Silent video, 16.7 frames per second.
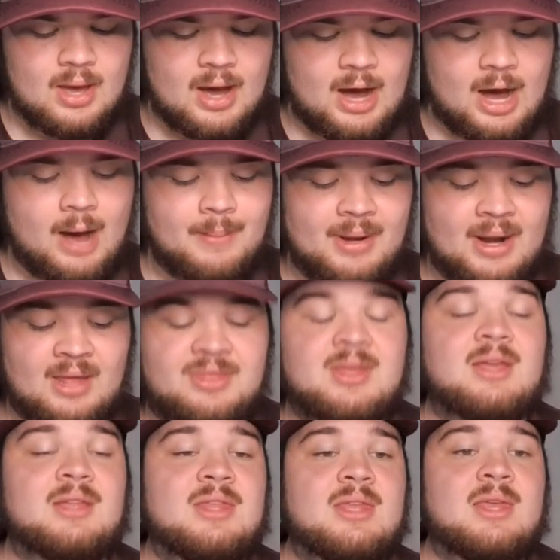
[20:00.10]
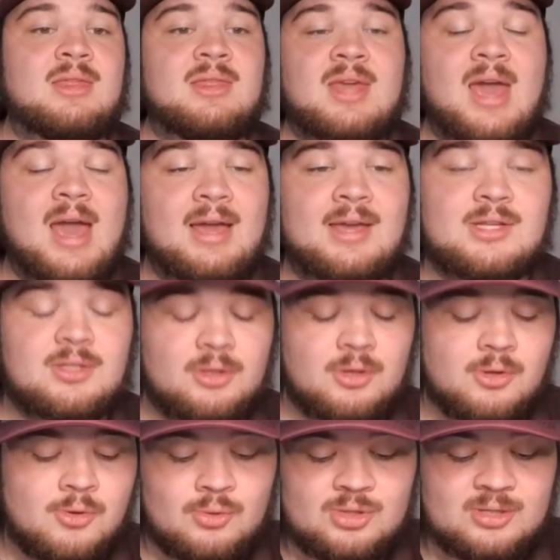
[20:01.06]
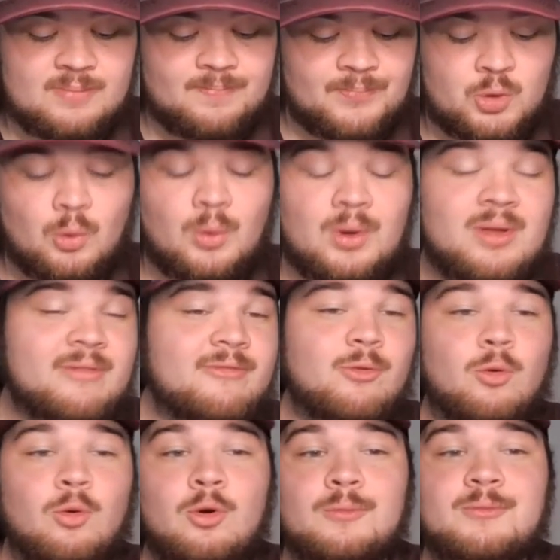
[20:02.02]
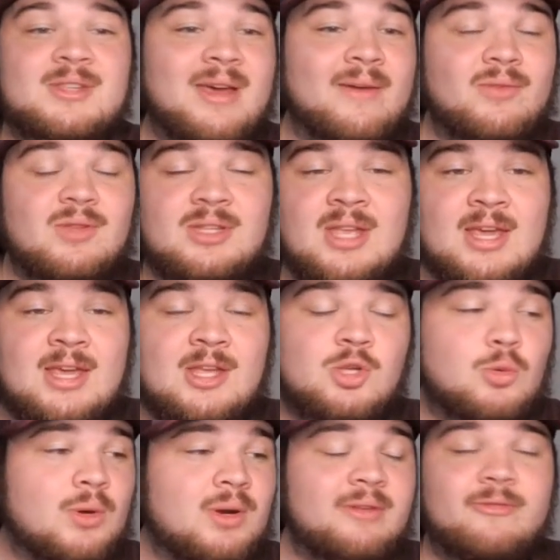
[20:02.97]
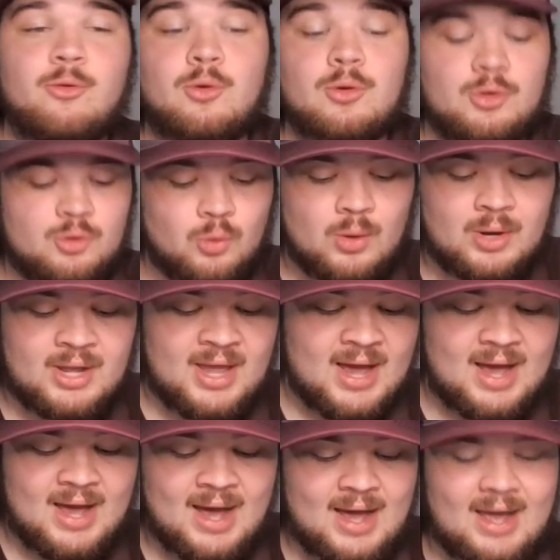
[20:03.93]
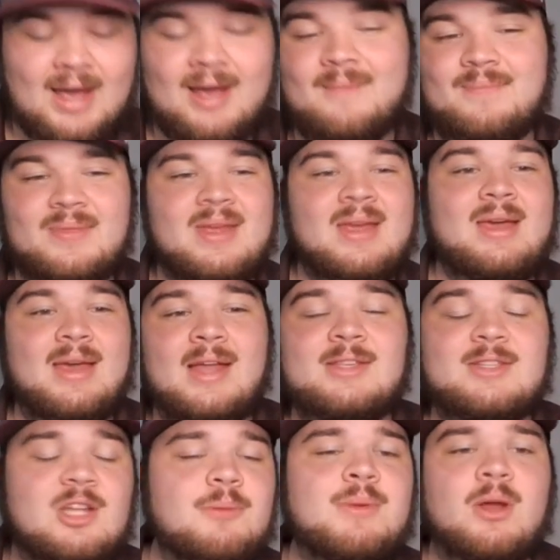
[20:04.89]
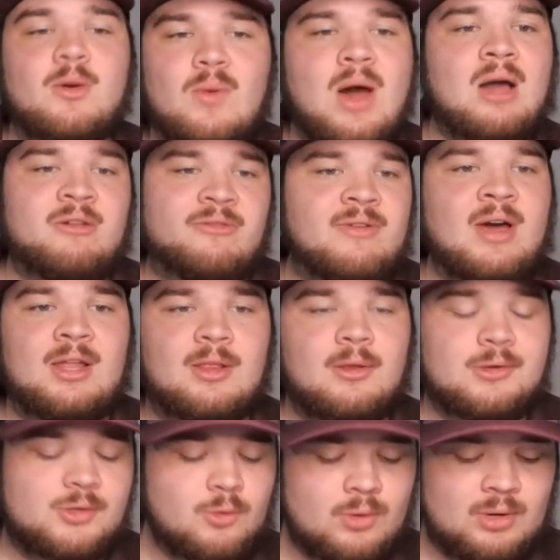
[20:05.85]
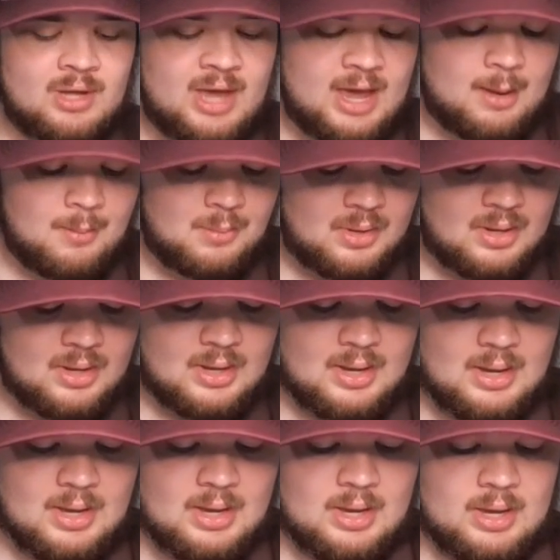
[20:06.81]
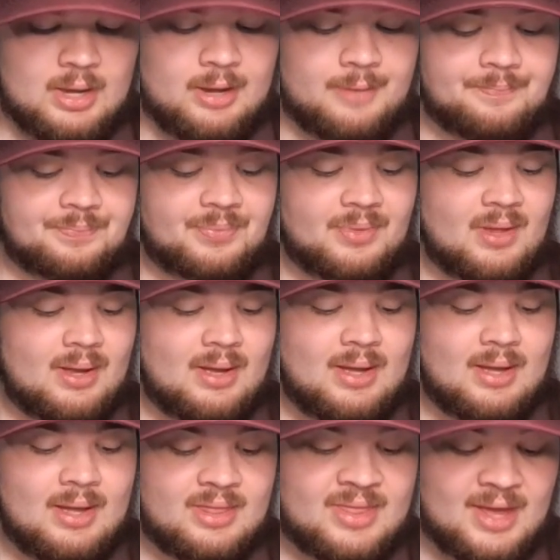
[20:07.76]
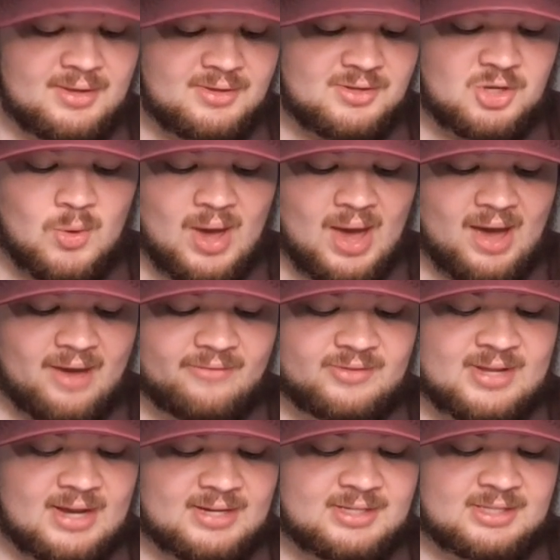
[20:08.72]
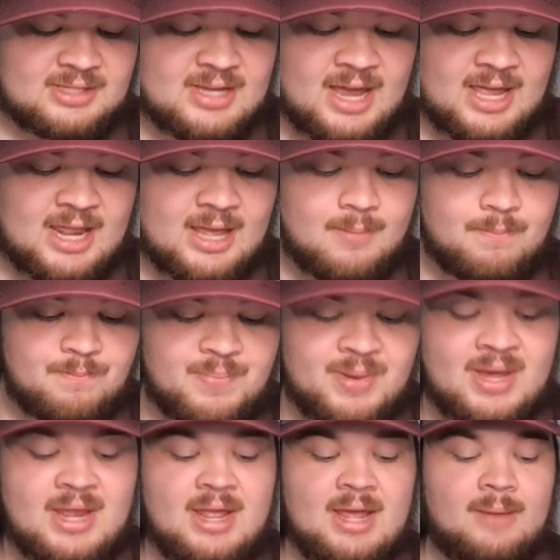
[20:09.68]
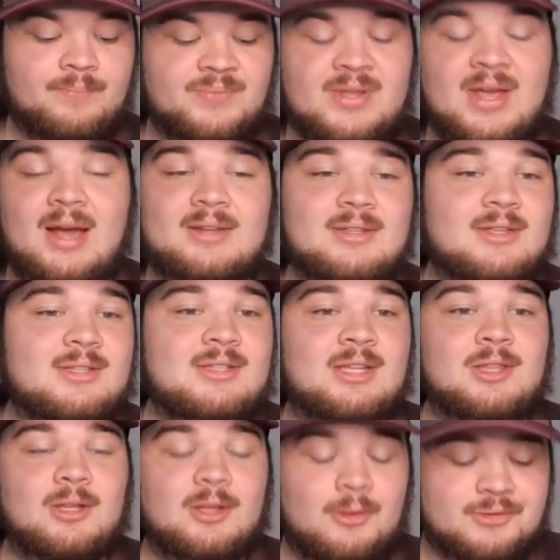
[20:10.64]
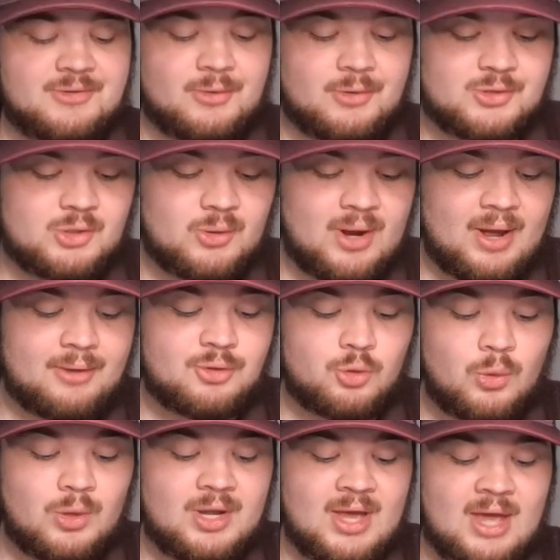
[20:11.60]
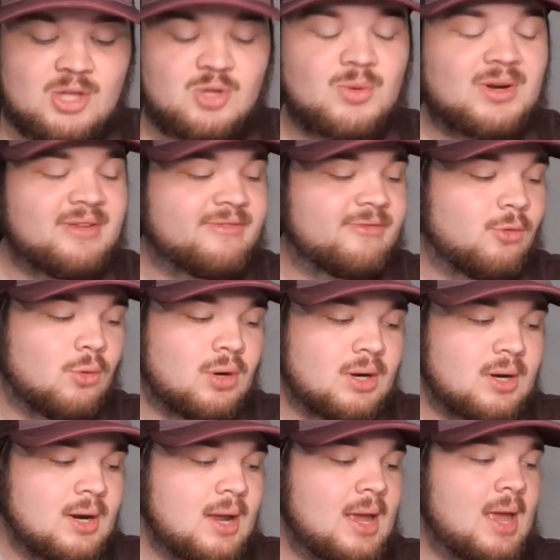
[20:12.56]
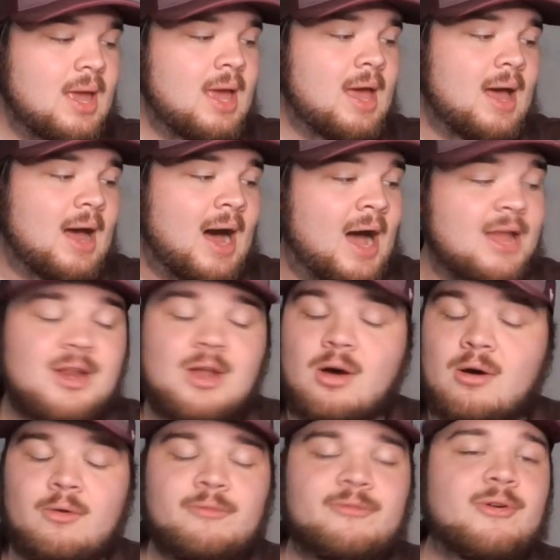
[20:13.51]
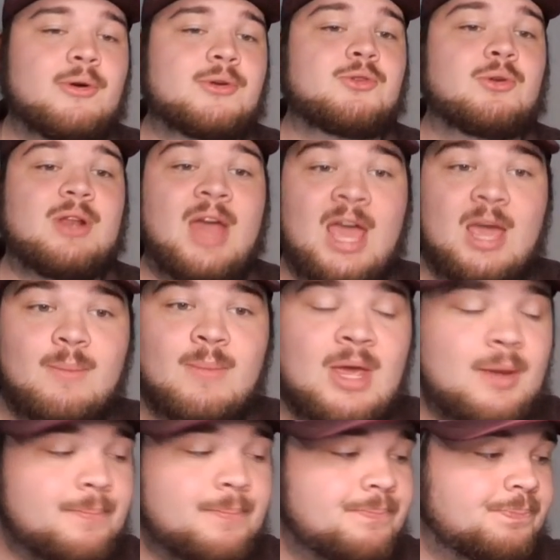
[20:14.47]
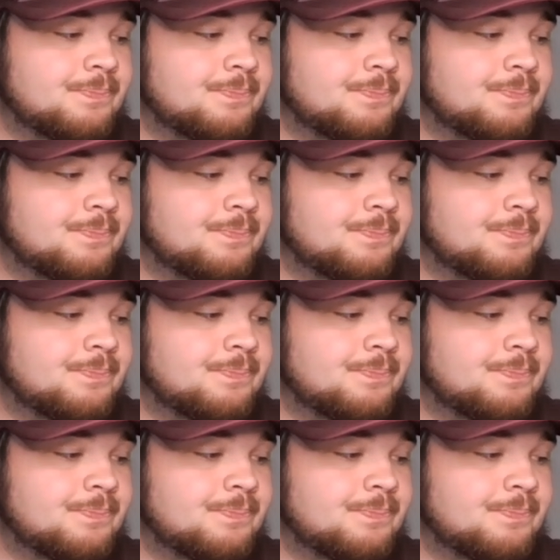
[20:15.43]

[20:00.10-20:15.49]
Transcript: And I think the Aggies lose 24-17, 24-20. It's going to be a rock fight, low-scoring game. They do have Texas A&M beating Texas in the Lone Star Showdown 28-24. I know, folks, you're going to hate me,